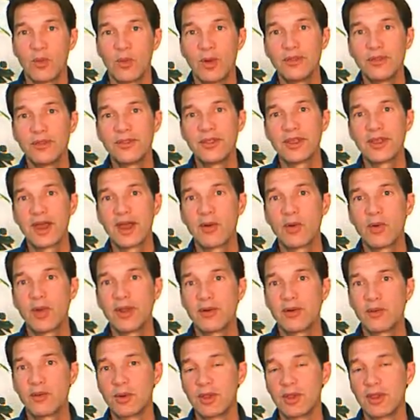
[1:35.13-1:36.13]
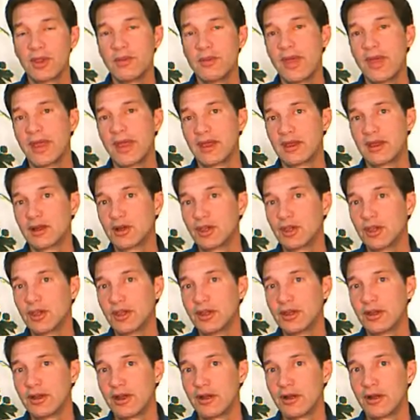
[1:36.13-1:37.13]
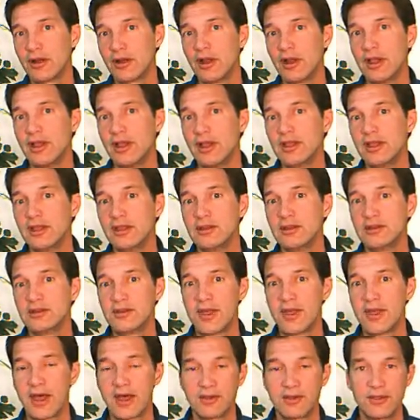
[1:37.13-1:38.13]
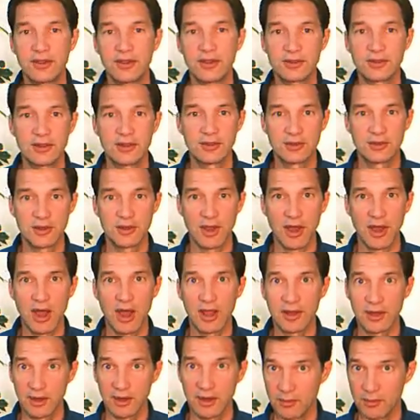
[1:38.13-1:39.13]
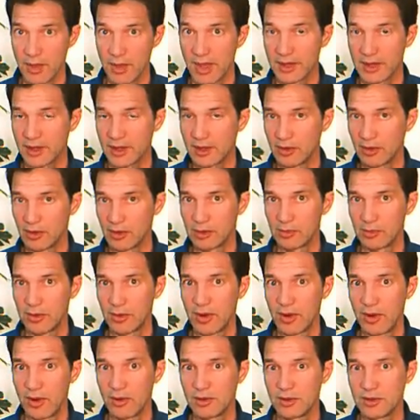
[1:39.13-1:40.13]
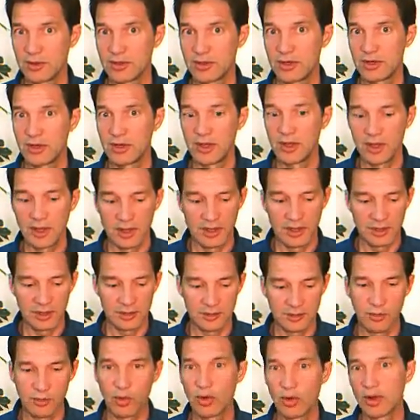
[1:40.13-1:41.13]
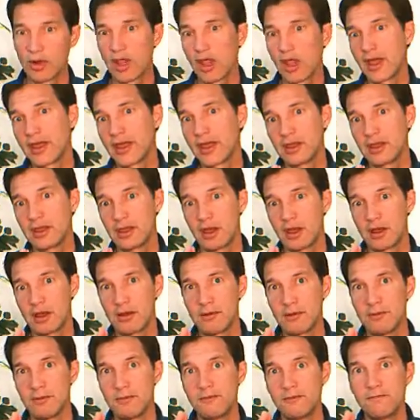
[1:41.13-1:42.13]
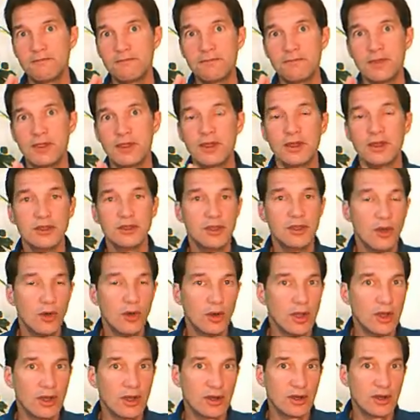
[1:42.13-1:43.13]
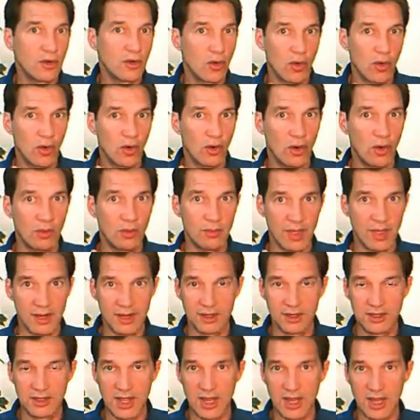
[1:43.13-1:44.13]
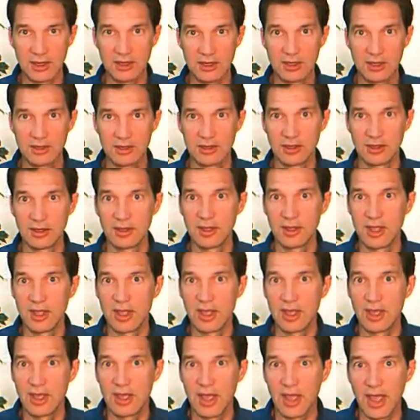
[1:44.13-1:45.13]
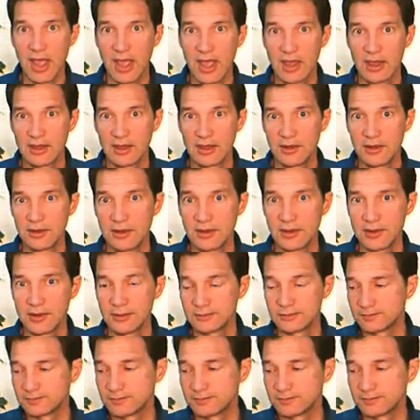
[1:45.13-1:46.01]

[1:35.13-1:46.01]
one thing I want to really make clear is that this is not a medical approach. It's more like yoga or meditation. And